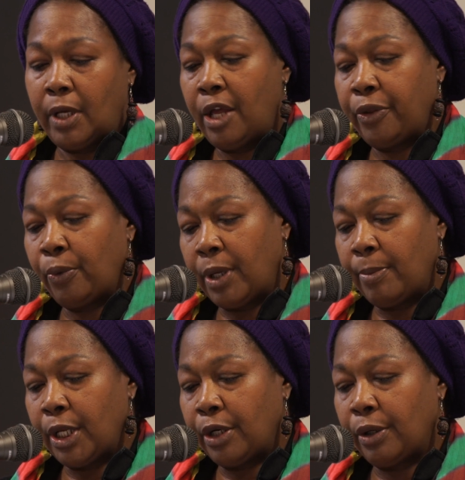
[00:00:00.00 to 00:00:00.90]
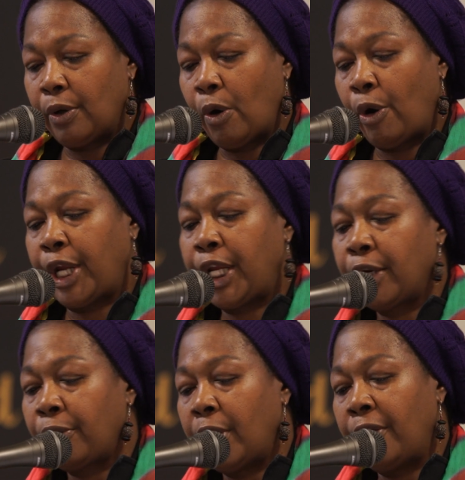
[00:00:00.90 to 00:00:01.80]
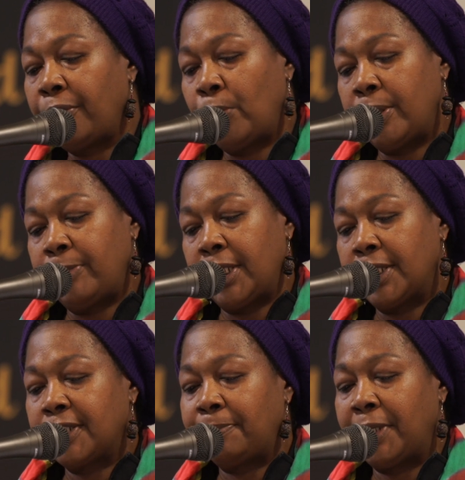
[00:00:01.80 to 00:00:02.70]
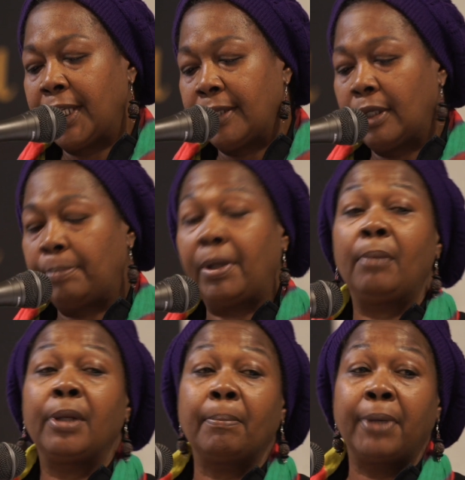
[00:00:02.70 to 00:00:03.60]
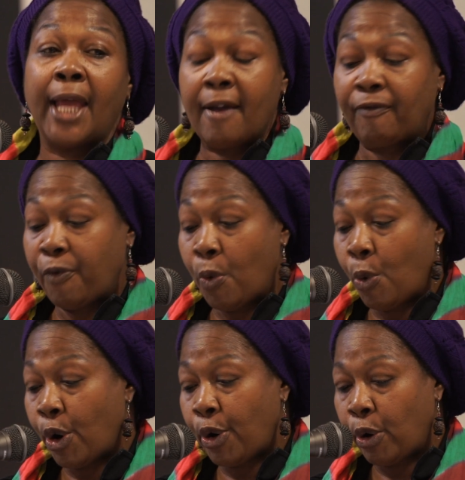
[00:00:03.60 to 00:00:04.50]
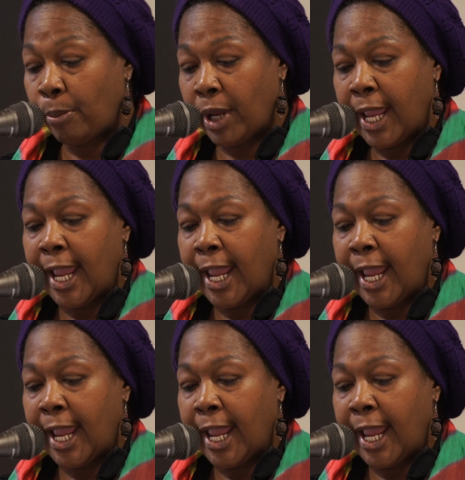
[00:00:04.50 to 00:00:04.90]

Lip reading: other women or hear other women speak in a public platform